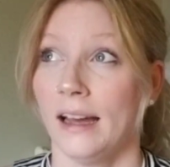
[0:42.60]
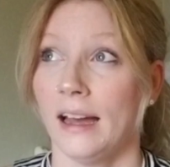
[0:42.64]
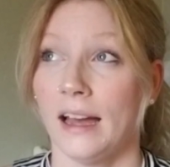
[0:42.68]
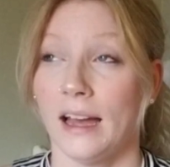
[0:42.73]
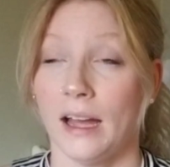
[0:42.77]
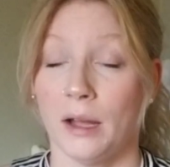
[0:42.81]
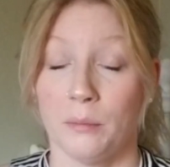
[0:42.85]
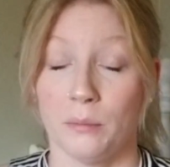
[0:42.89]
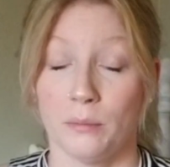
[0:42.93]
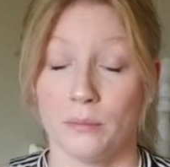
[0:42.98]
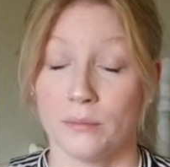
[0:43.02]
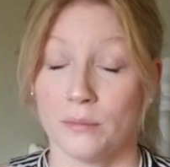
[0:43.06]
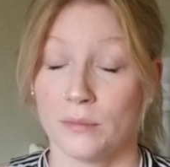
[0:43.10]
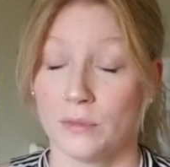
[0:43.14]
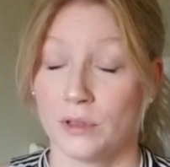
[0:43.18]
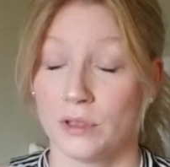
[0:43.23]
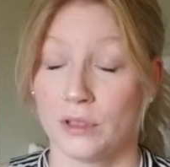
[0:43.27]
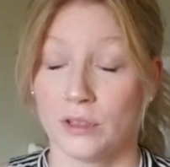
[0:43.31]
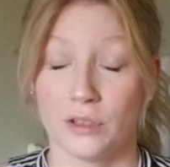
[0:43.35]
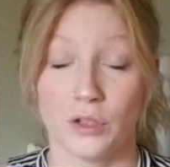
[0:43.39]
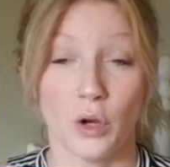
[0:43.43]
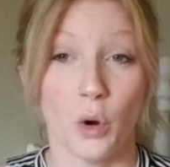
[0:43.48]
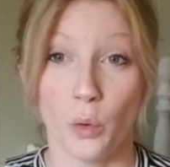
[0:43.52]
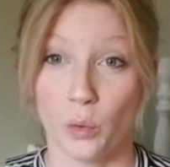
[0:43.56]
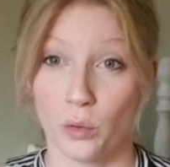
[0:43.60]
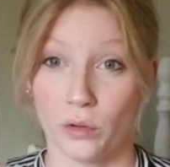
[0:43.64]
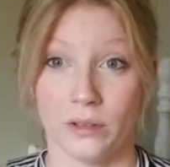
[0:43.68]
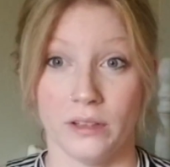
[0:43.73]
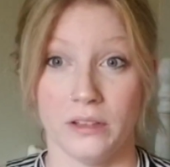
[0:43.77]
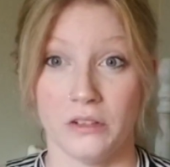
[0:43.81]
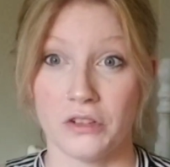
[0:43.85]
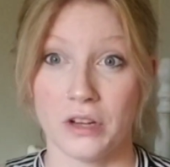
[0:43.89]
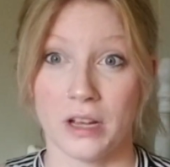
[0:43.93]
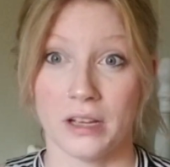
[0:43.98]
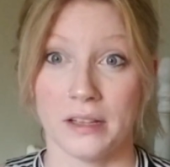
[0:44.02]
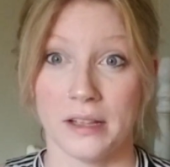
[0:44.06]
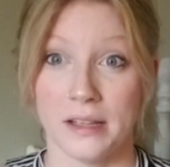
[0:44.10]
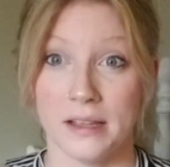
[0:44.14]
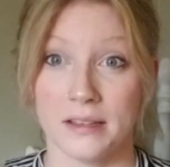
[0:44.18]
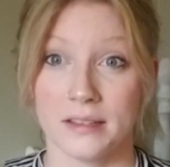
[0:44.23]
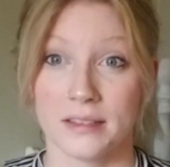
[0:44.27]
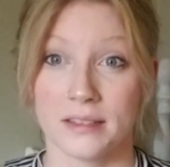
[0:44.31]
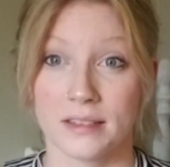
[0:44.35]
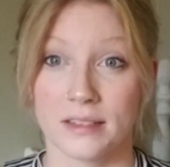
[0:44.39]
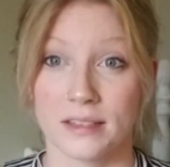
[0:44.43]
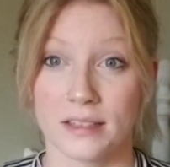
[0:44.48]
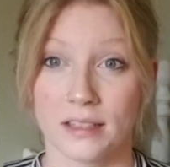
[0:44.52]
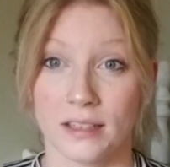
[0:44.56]
I'm totally
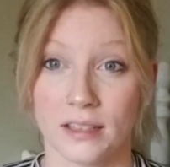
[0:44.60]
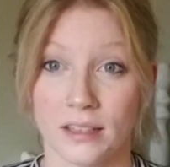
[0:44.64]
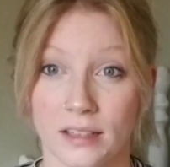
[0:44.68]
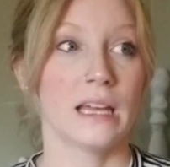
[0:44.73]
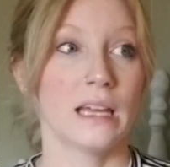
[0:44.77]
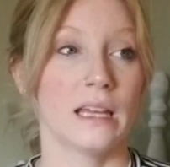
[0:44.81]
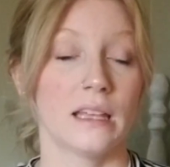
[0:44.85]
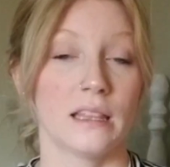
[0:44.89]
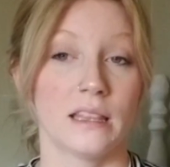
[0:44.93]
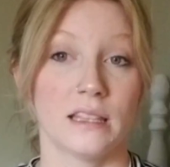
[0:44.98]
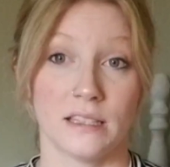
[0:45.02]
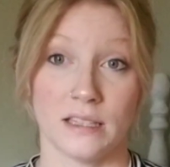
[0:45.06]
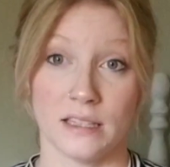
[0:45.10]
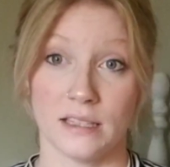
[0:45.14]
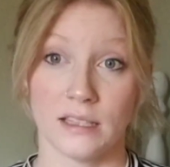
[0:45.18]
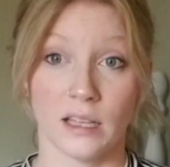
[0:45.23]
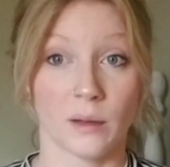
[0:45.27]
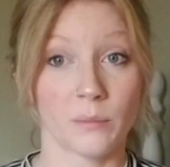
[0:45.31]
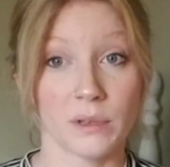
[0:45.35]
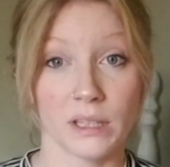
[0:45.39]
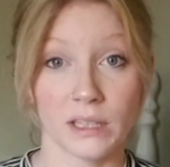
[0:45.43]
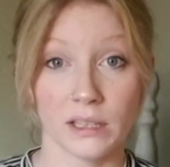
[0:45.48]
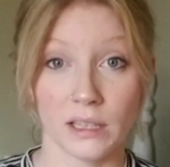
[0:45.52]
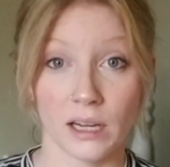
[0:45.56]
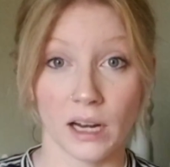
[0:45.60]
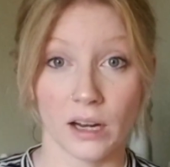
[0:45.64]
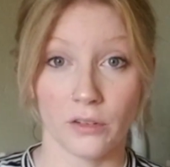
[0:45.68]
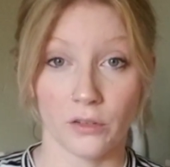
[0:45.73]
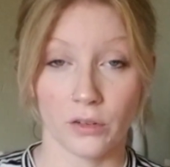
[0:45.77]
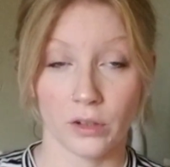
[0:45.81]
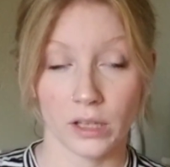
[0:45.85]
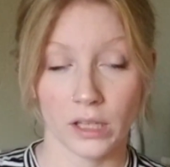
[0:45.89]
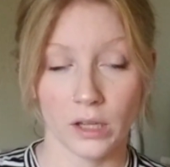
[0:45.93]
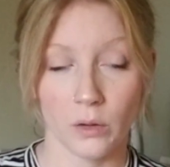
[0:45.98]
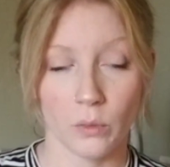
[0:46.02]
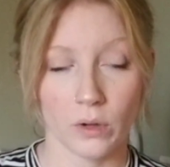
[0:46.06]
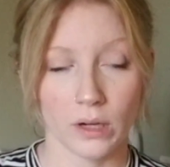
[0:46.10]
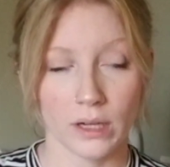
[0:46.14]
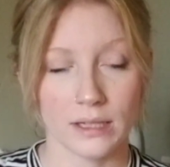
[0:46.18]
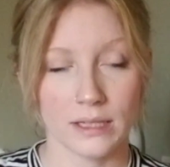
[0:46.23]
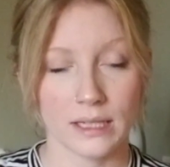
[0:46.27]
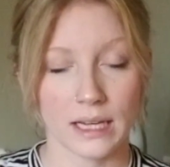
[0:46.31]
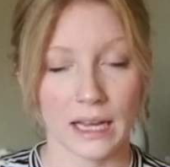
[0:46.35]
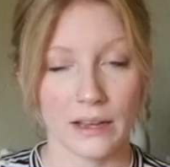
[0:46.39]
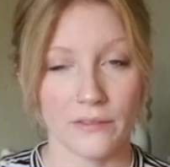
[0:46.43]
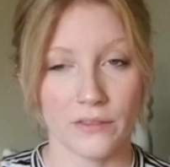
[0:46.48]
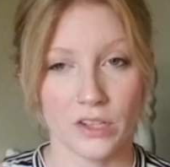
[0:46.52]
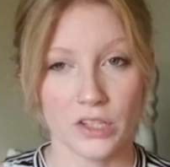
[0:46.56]
jealous. This is something that I really want to
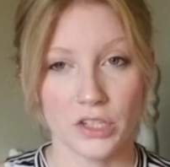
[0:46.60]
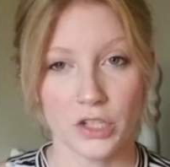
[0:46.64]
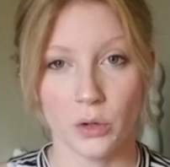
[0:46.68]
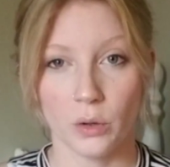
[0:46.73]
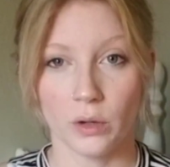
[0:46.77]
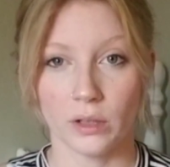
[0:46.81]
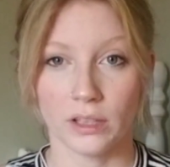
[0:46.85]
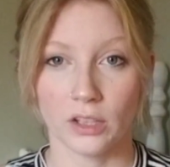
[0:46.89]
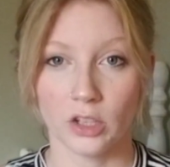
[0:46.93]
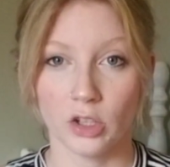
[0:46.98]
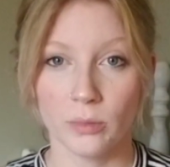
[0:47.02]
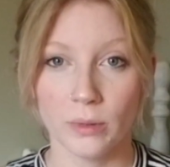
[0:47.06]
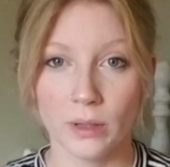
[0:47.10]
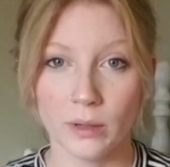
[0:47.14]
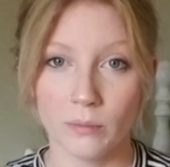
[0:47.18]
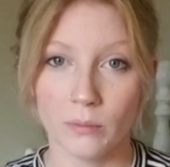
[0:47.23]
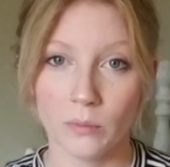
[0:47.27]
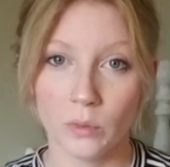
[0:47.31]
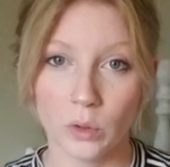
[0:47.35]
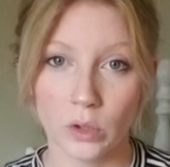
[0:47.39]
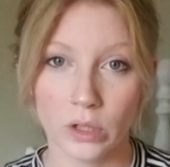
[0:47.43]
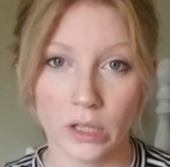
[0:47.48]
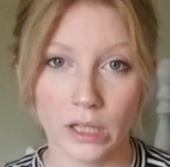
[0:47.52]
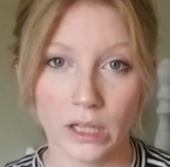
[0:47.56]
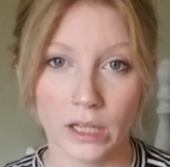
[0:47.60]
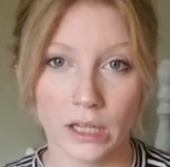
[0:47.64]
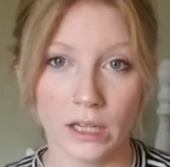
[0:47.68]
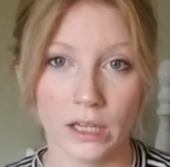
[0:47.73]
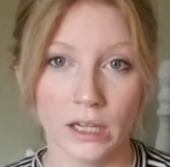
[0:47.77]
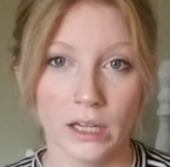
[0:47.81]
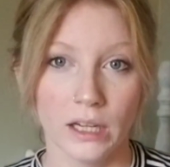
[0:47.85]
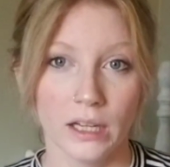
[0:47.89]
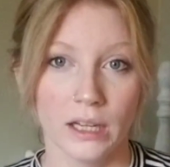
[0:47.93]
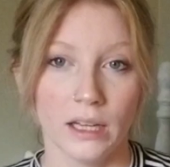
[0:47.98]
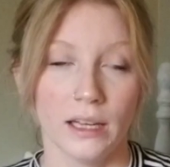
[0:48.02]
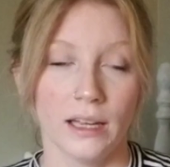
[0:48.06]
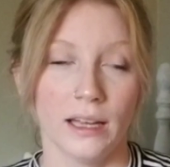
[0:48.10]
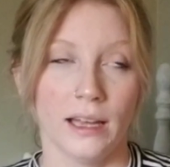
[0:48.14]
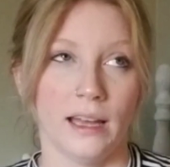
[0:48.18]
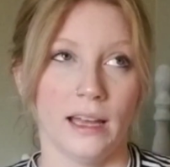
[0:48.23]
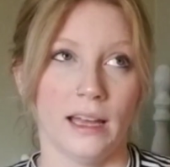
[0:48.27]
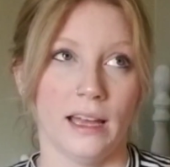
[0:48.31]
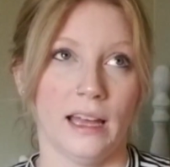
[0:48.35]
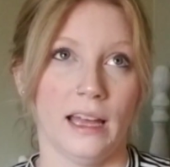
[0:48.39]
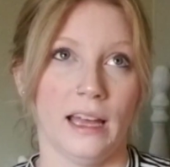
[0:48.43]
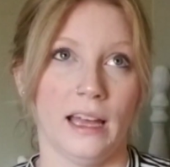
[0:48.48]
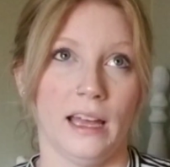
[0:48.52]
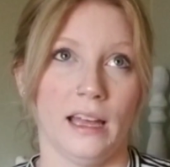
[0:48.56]
dive into a little bit more,
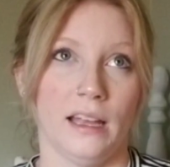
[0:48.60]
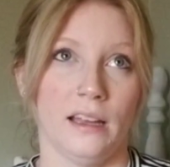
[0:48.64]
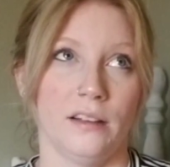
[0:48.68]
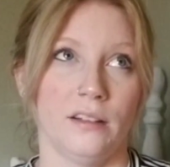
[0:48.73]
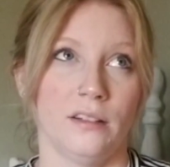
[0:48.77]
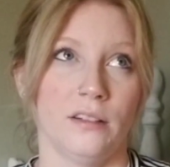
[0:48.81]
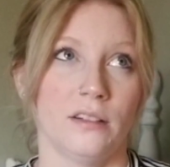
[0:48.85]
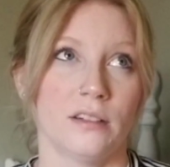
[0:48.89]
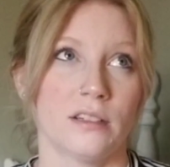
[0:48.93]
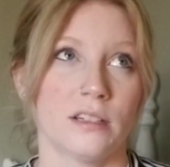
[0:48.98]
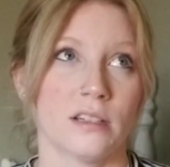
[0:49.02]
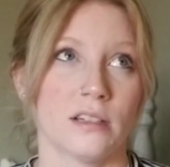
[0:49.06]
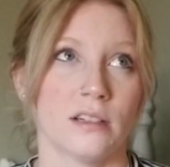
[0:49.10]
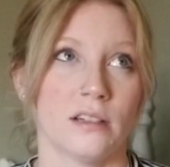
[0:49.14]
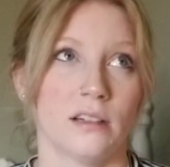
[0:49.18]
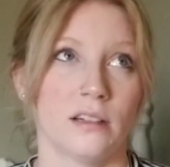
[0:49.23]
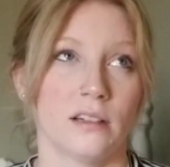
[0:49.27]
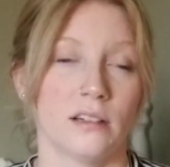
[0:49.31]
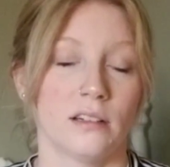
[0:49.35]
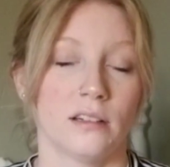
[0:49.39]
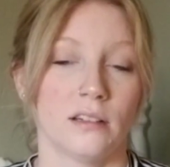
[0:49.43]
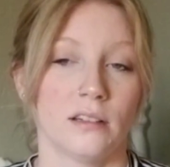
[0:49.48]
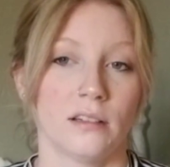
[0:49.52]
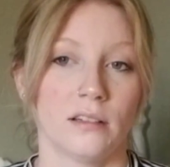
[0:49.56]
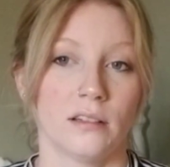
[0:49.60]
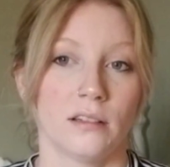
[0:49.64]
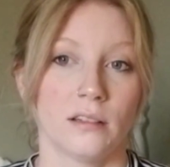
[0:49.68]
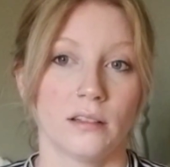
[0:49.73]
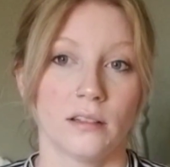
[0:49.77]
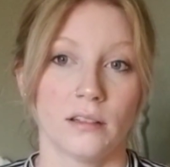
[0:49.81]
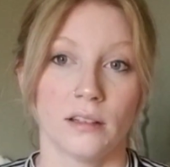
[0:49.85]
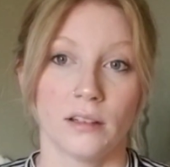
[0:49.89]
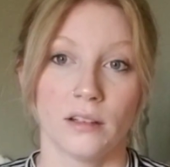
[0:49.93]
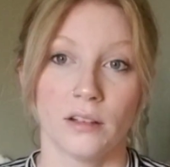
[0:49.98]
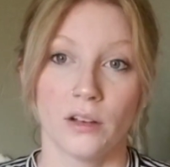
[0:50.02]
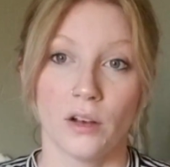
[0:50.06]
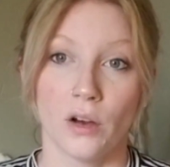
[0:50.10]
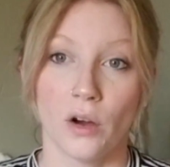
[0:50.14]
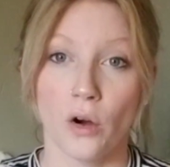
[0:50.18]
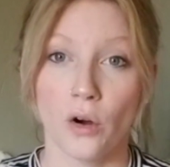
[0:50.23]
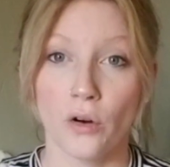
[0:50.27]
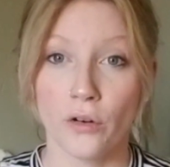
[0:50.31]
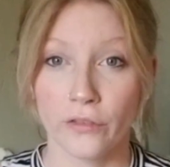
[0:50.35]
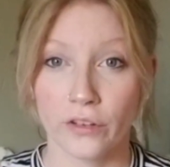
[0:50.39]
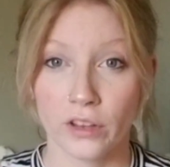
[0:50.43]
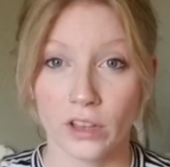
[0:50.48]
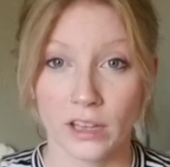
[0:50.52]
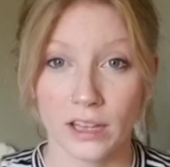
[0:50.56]
and
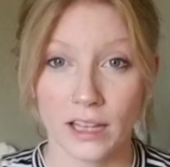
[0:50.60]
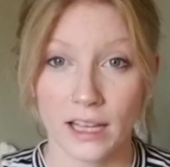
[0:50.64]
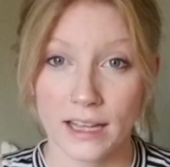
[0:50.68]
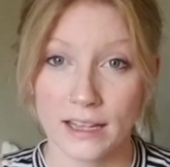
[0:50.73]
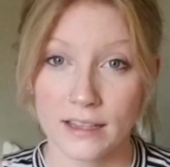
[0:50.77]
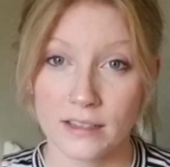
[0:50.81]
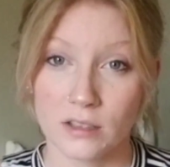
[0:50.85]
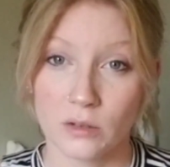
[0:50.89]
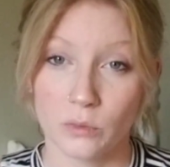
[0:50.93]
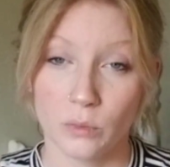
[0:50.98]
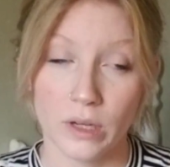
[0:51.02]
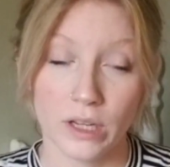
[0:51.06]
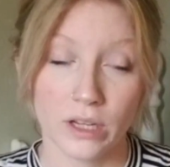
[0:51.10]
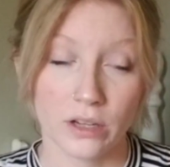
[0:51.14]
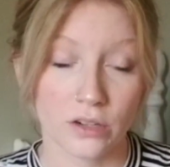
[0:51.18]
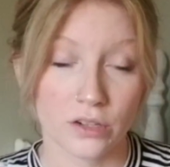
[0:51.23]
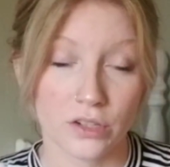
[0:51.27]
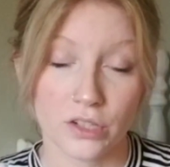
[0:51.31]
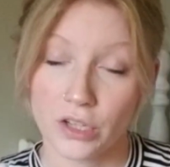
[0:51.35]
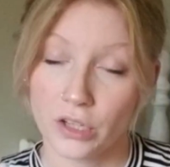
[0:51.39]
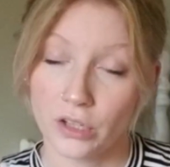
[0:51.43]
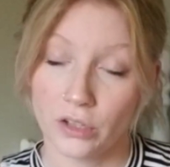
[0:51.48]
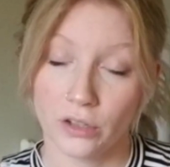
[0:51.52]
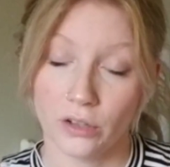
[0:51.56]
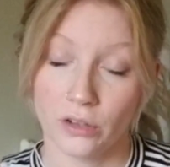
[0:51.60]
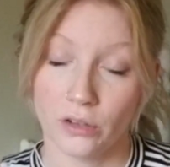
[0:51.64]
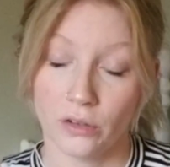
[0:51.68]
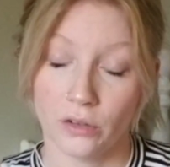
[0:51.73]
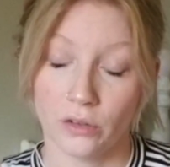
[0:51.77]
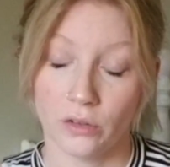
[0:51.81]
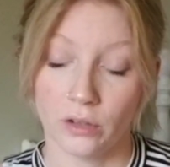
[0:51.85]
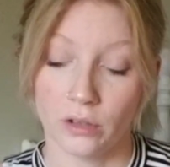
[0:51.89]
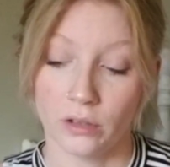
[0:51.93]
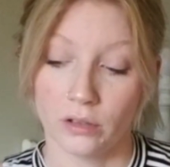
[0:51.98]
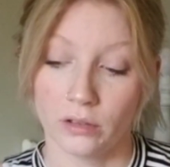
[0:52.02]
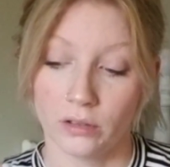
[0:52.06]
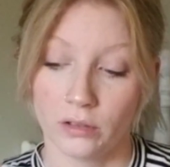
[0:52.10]
over the last week or two,